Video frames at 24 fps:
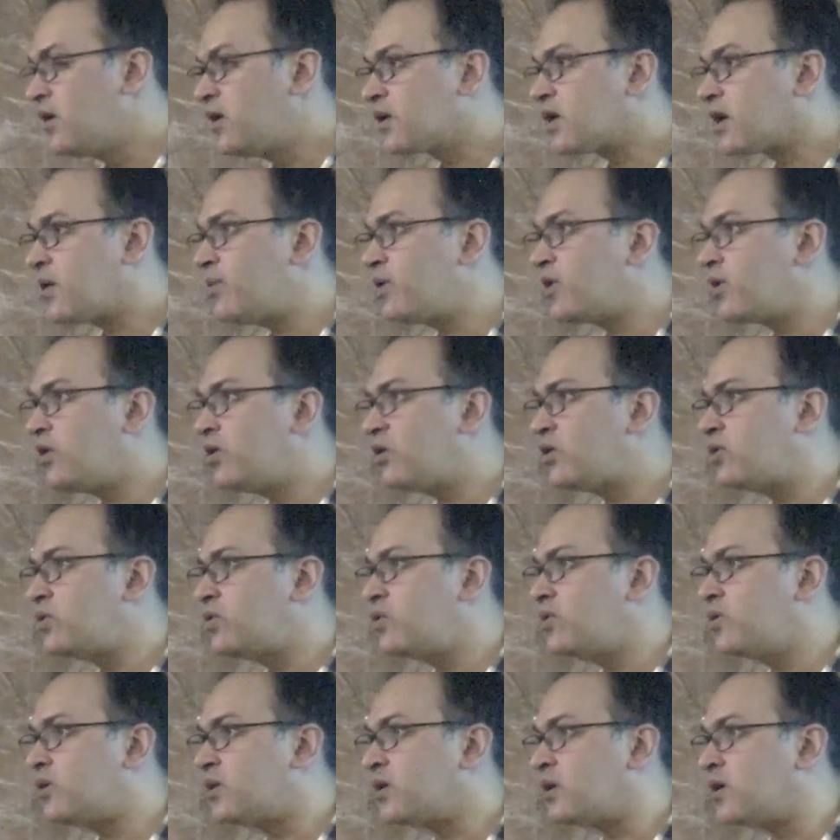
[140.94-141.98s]
Coming on
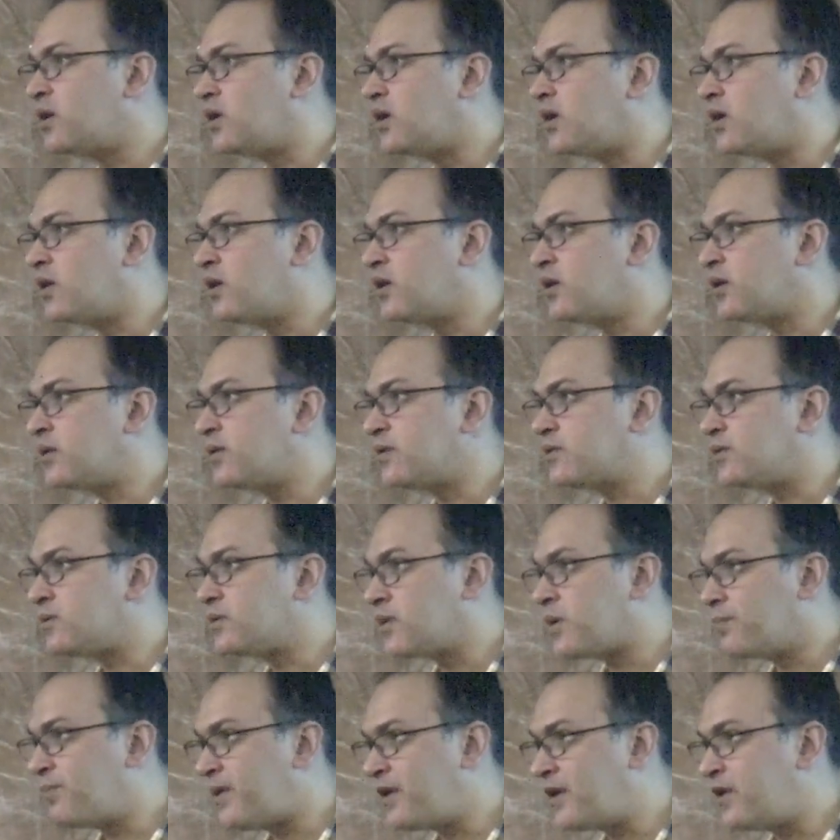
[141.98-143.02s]
to
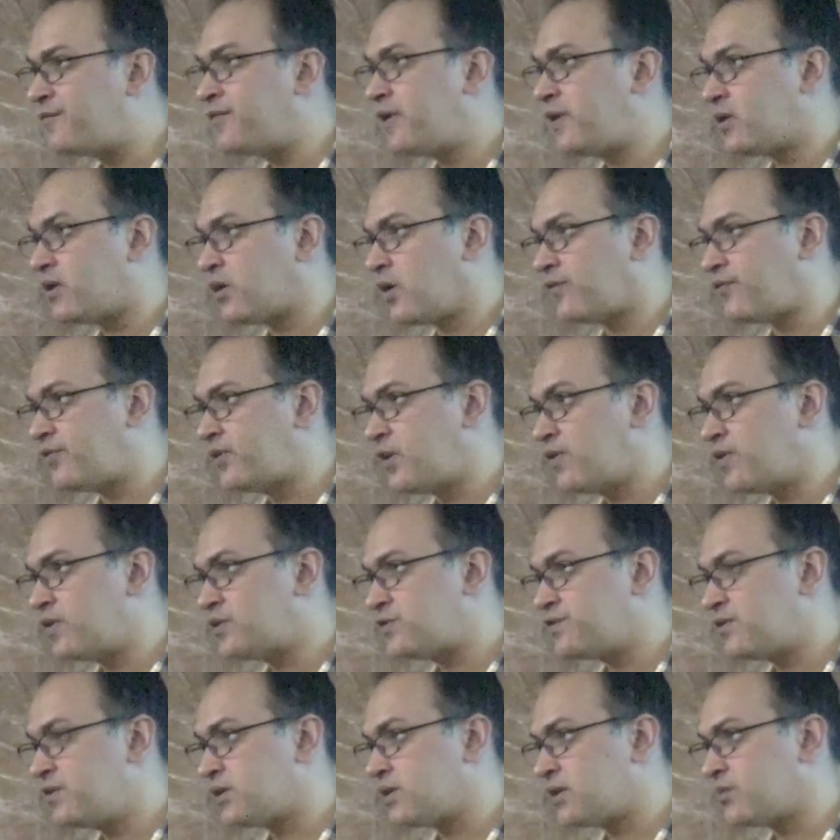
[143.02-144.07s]
the benefit of
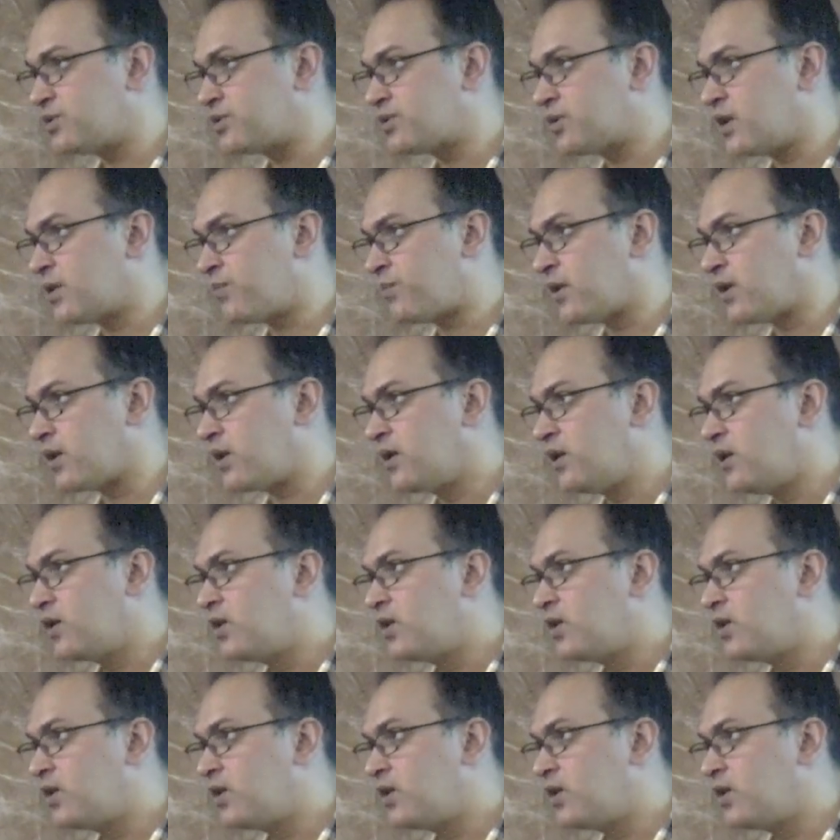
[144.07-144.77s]
neoadjuvant chemotherapy.